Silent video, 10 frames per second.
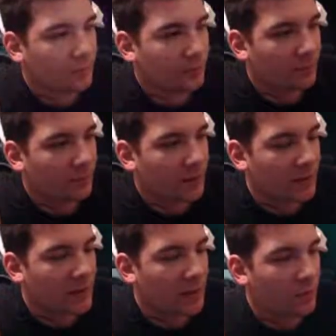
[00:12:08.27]
All right,
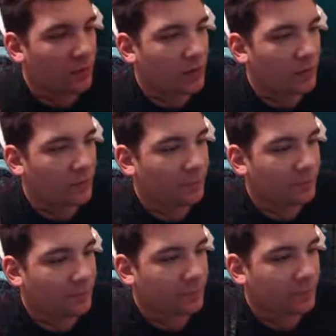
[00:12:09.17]
so now we're in the,
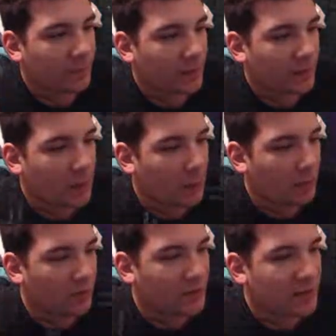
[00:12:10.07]
now we're in
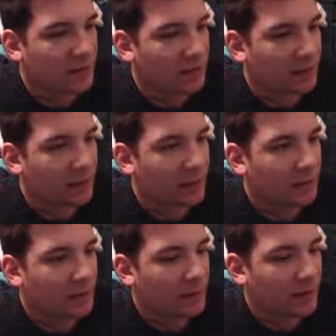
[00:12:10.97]
the facility.
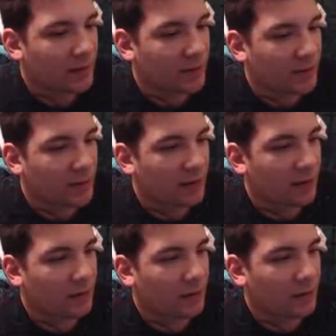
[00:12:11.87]
so is that,
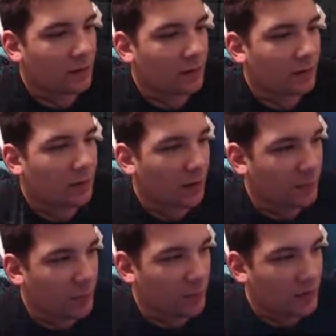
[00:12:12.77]
uh,
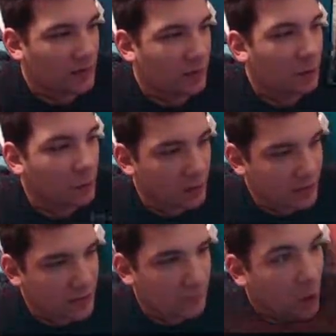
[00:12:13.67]
no, we're on the top. Oh, we're on the
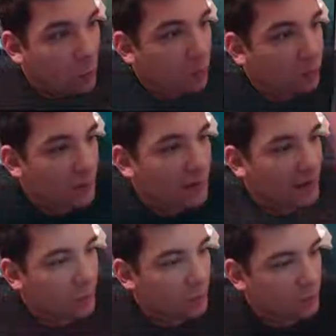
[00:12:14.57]
top. Ooh, fuck me.
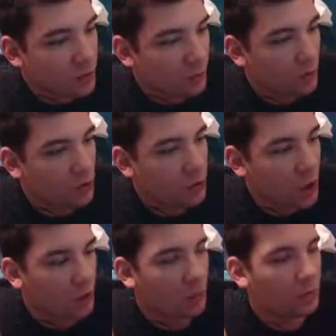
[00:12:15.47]
Oh, no,
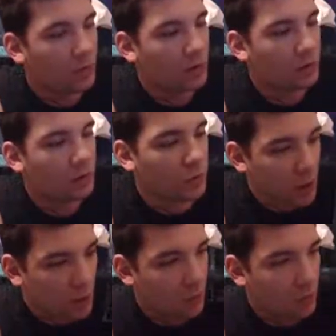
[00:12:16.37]
no,
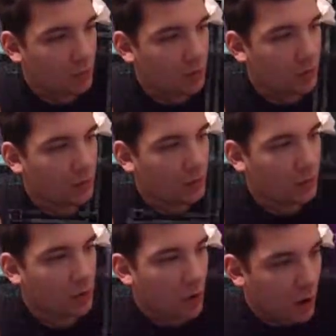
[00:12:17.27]
no,
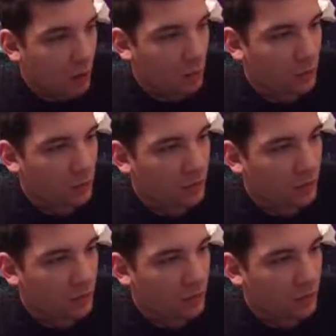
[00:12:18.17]
no.